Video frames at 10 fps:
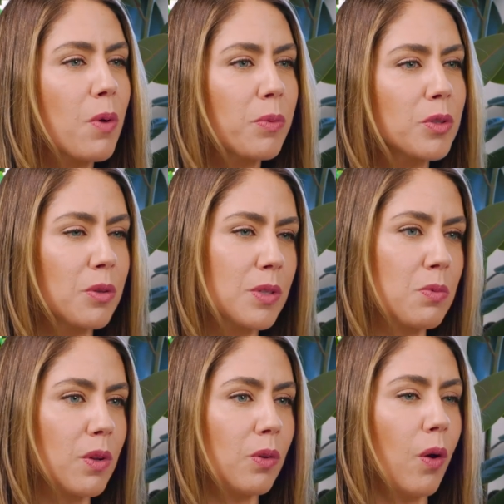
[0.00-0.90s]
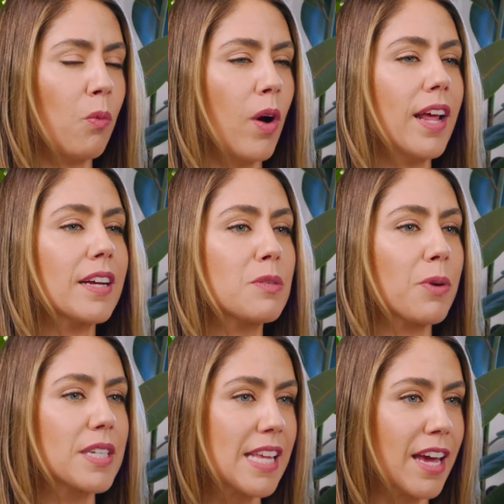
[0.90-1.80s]
what we'll do is we'll want to
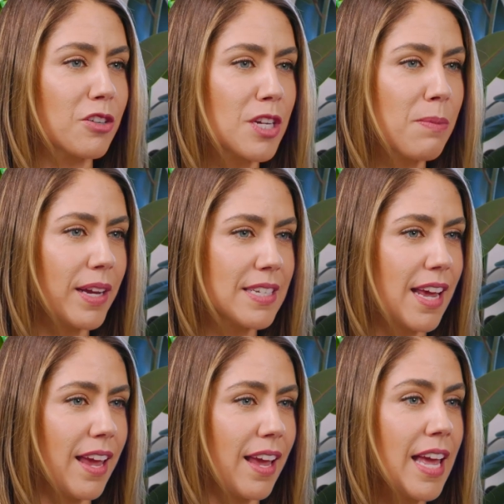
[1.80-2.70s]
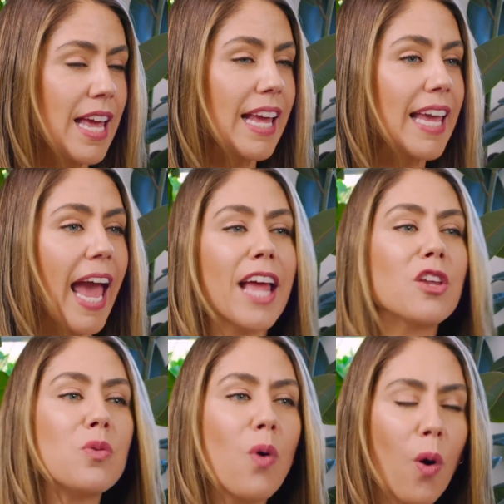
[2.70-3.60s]
express the energy by saying, can
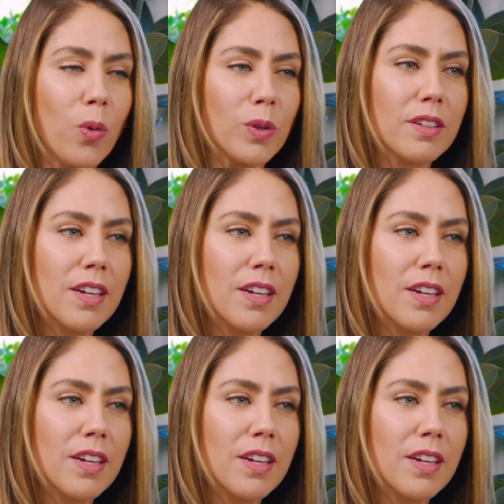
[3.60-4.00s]
you hold?